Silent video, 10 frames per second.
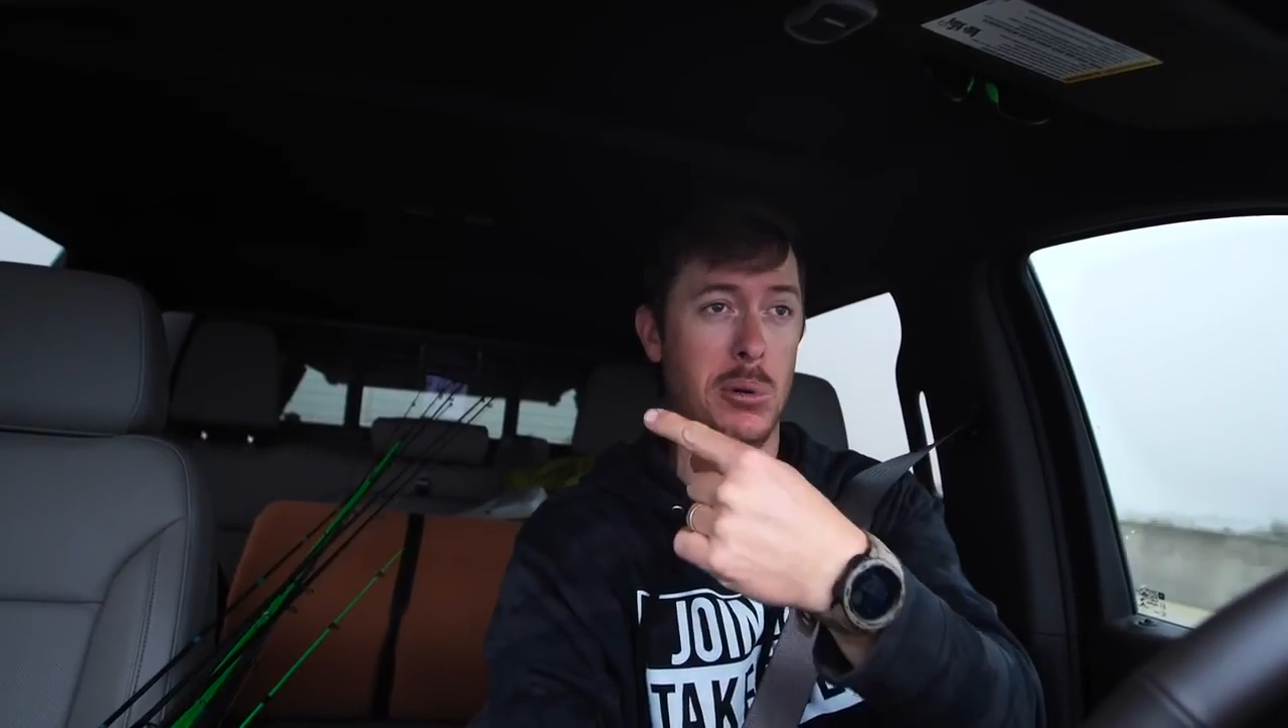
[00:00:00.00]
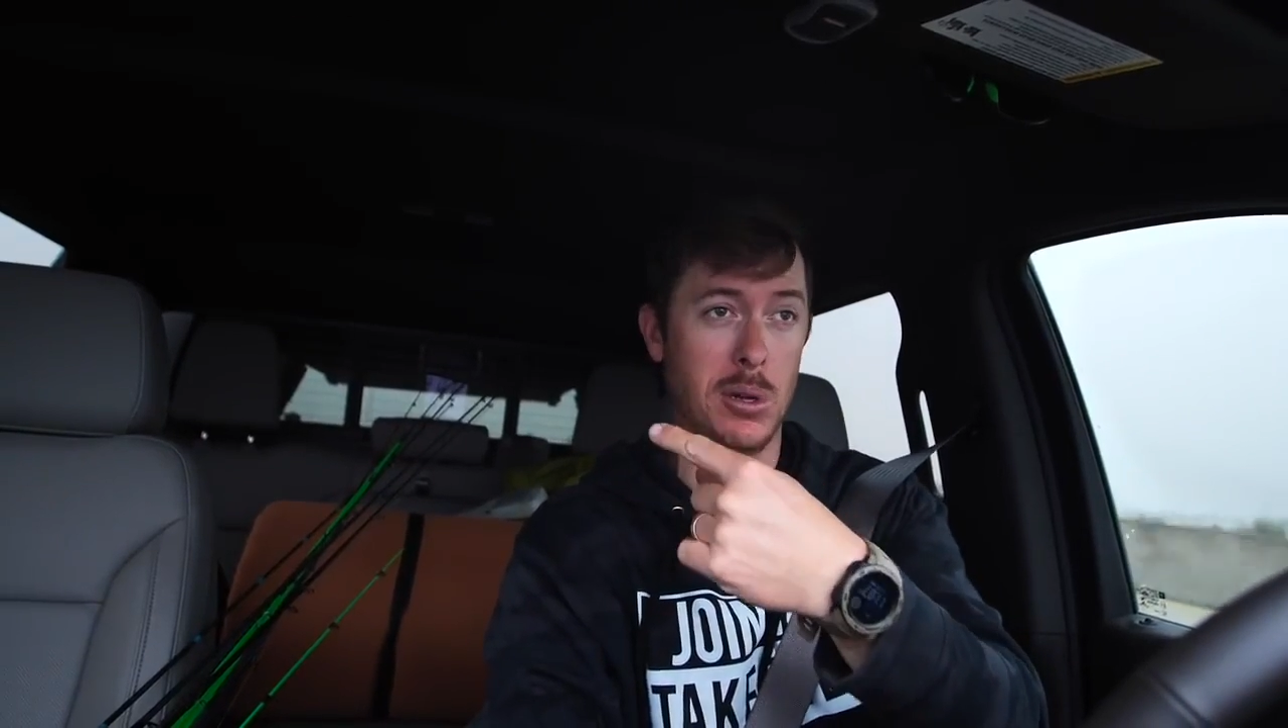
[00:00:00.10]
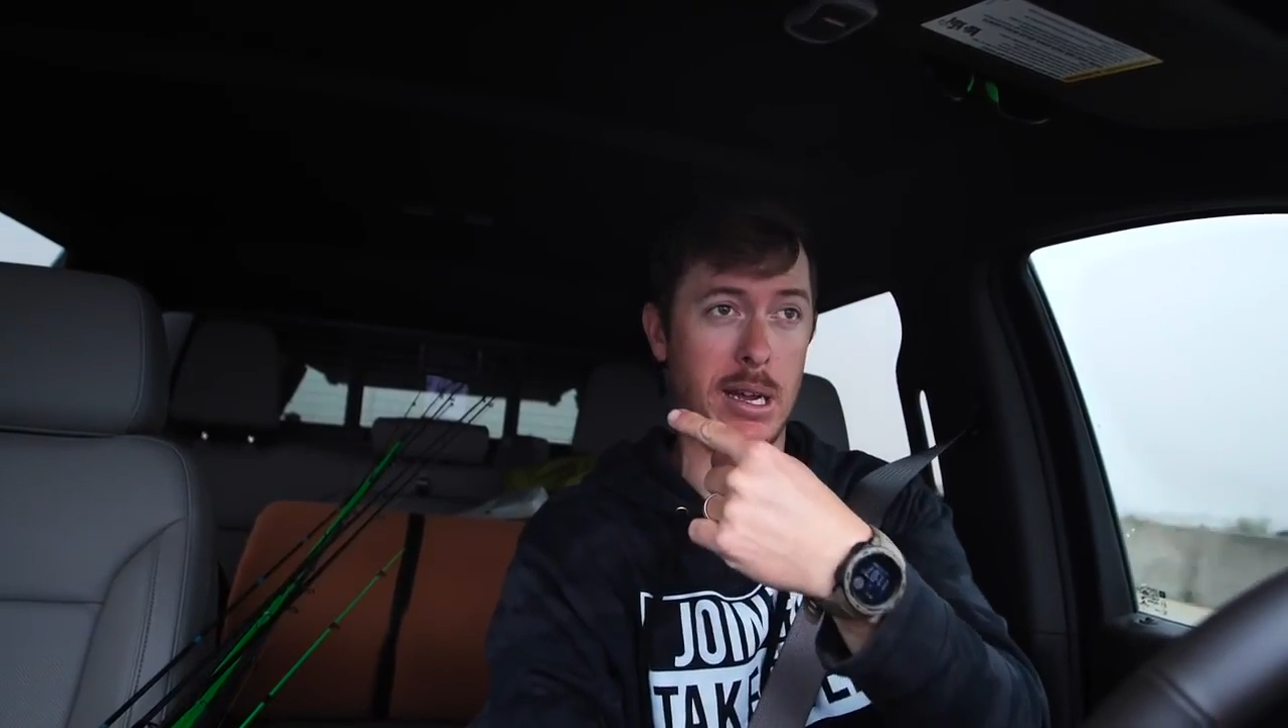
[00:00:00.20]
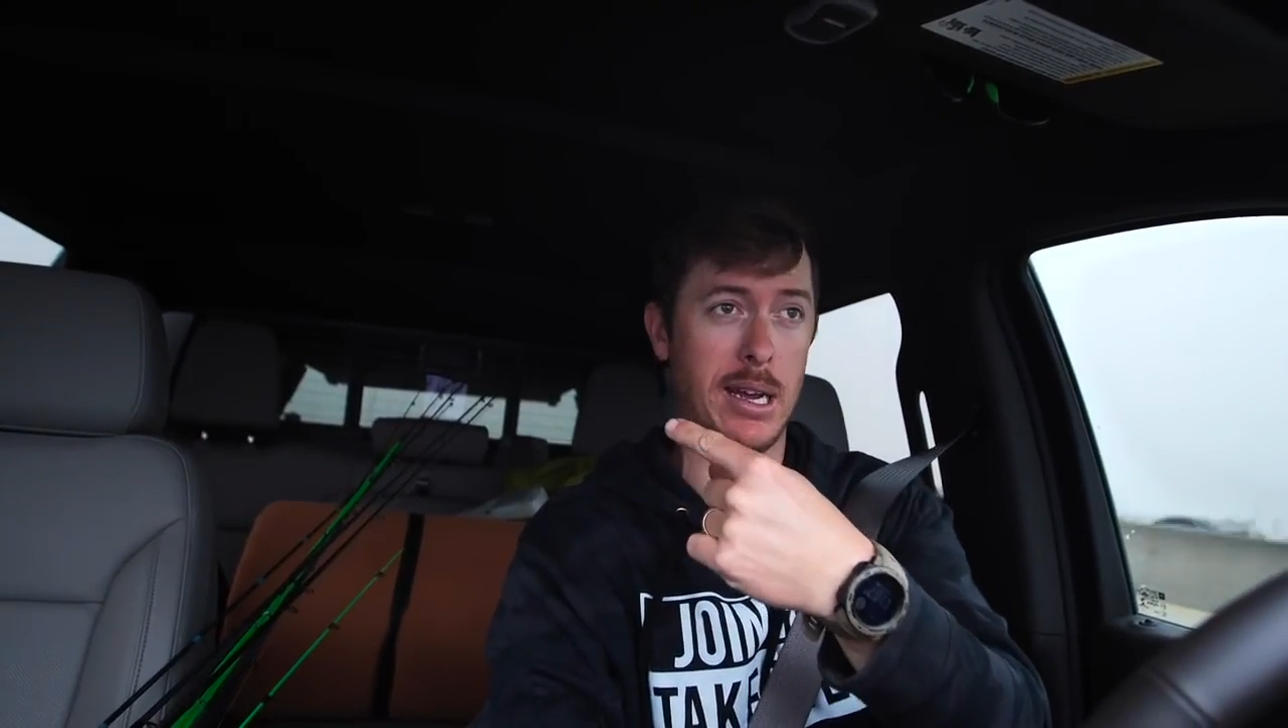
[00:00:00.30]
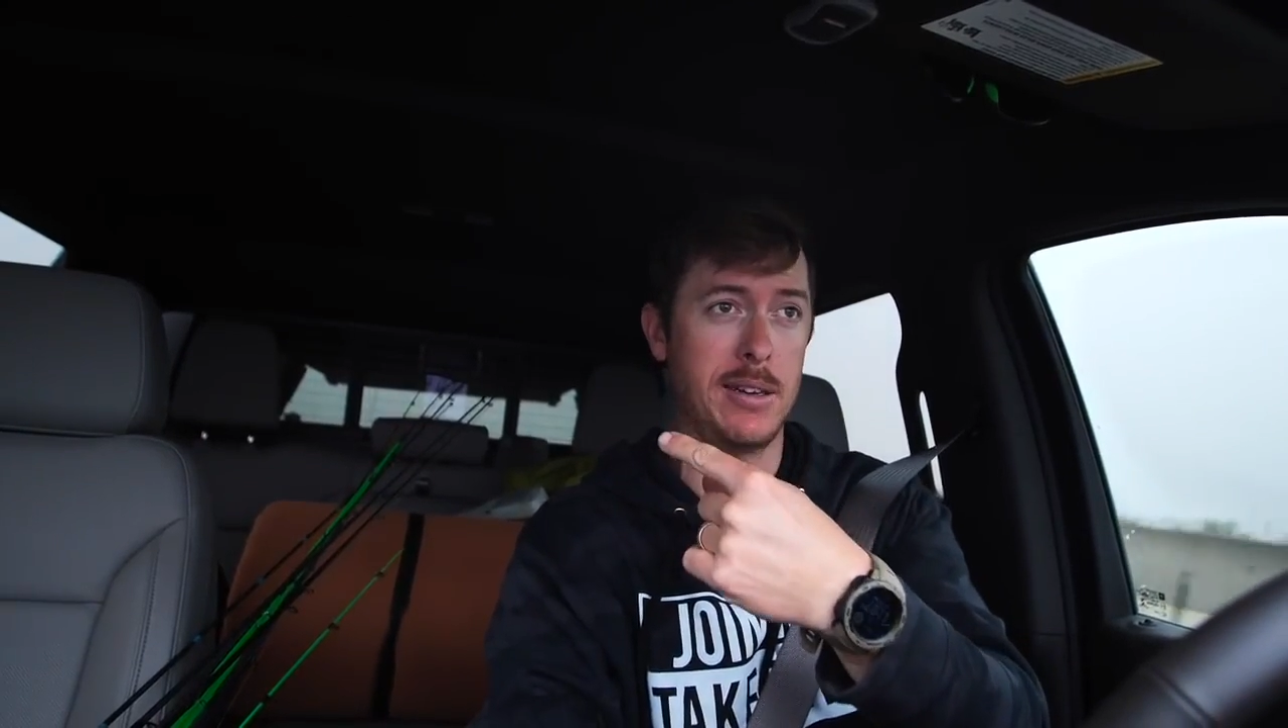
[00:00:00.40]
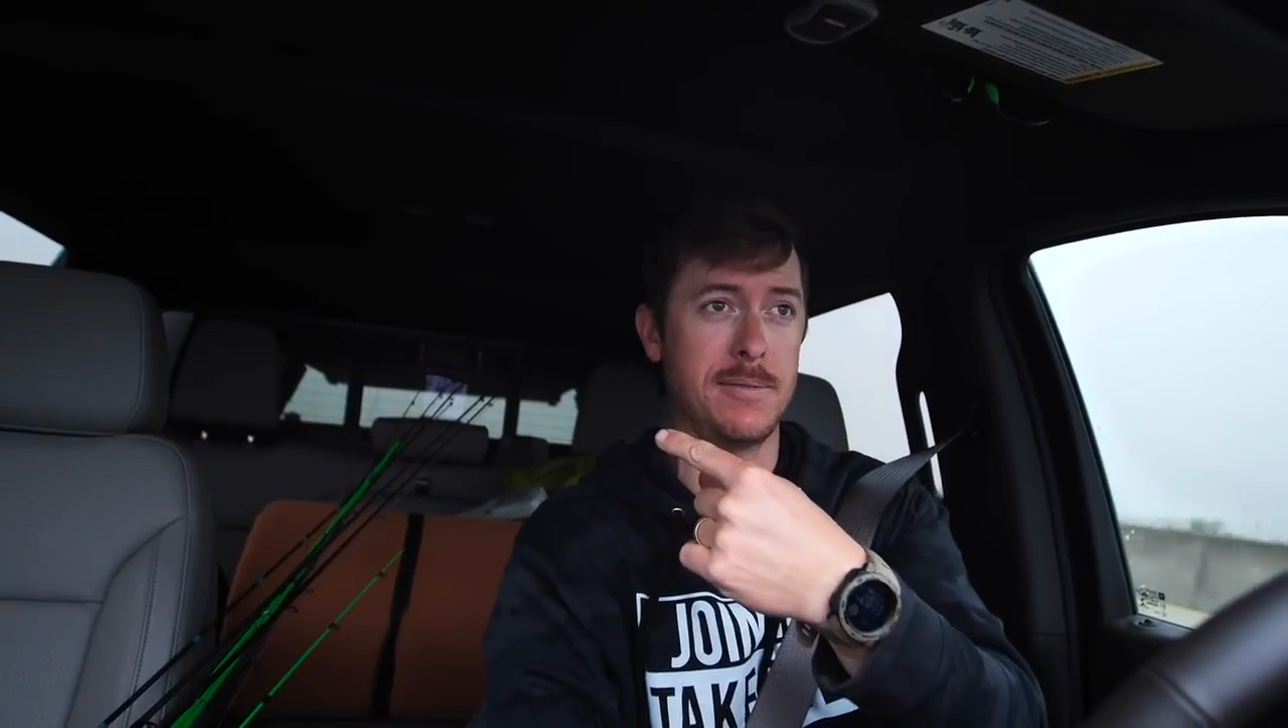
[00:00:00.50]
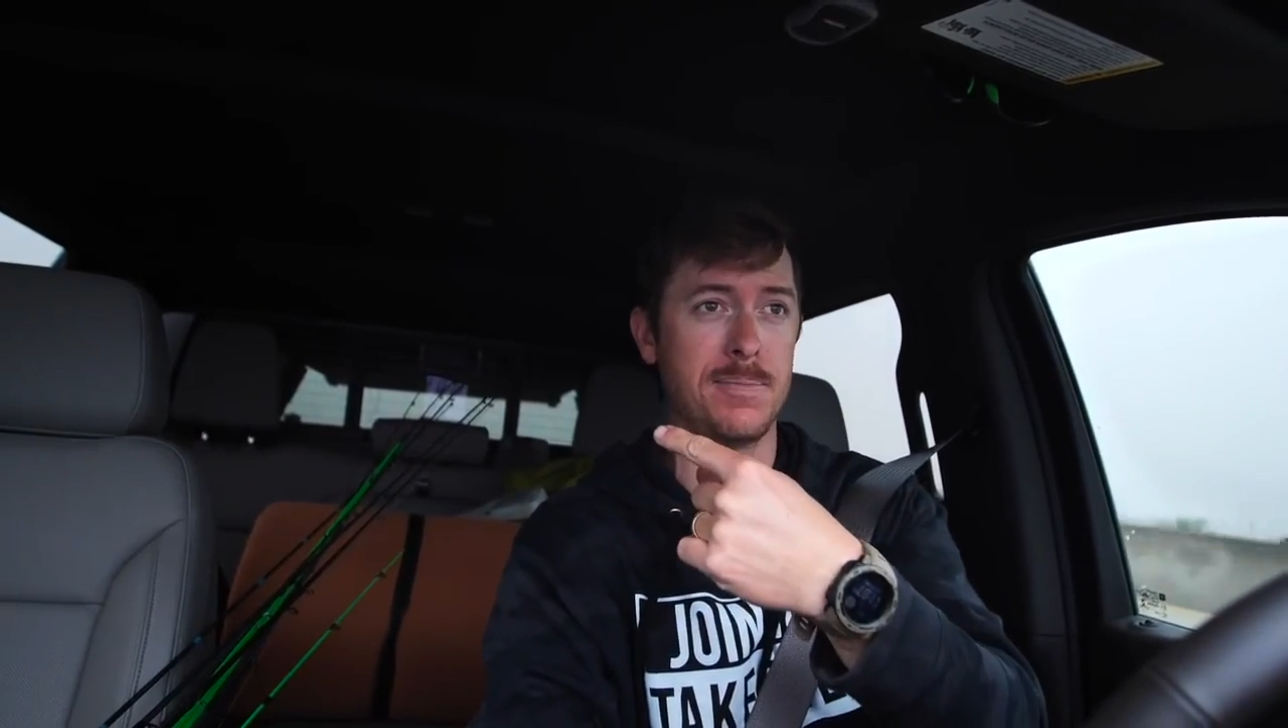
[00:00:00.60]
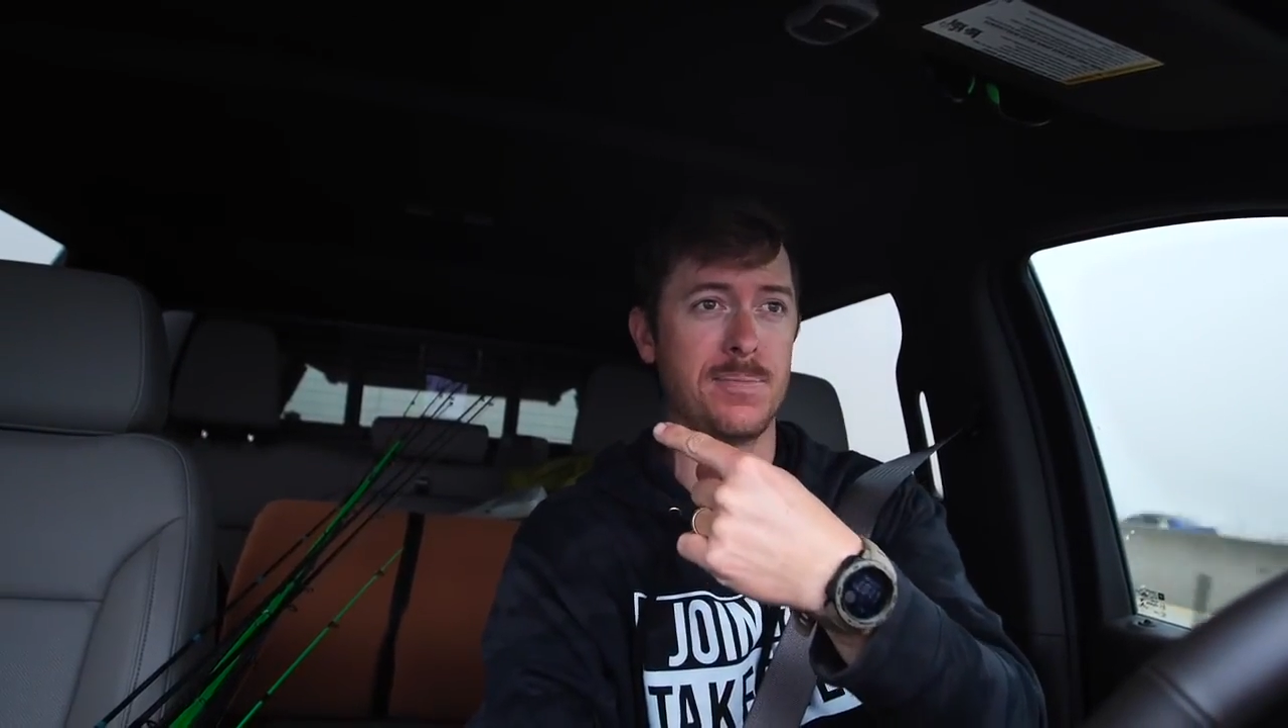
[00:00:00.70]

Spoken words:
pulled out.